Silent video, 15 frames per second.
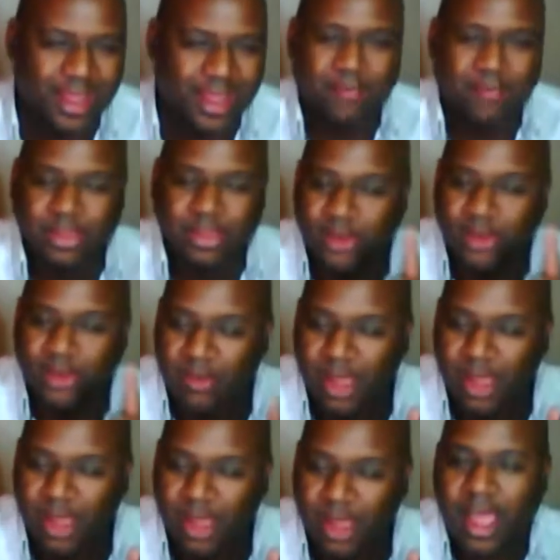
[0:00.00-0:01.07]
But you know
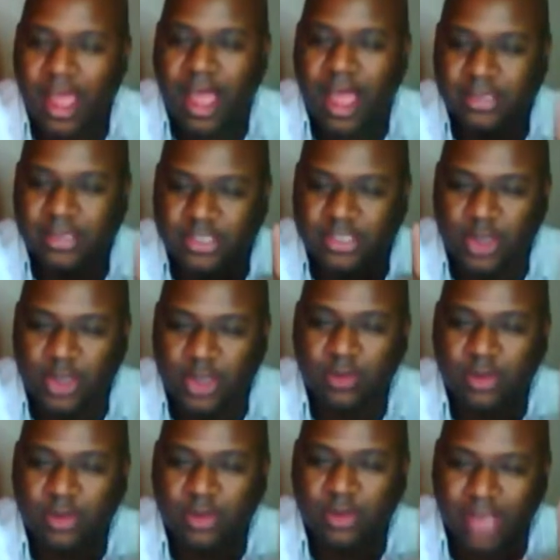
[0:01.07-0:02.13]
what? I
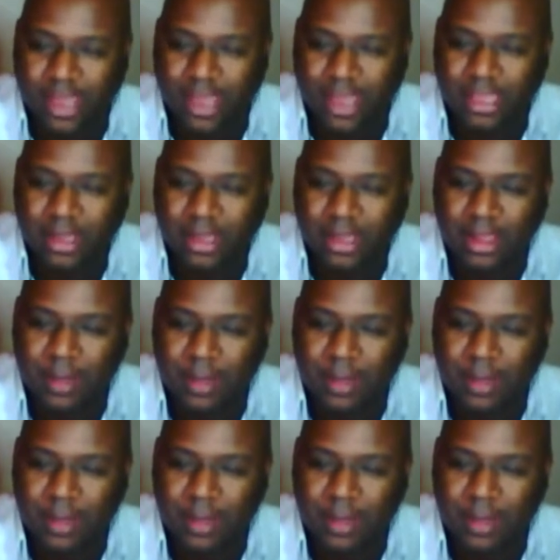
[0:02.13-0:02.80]
don't like it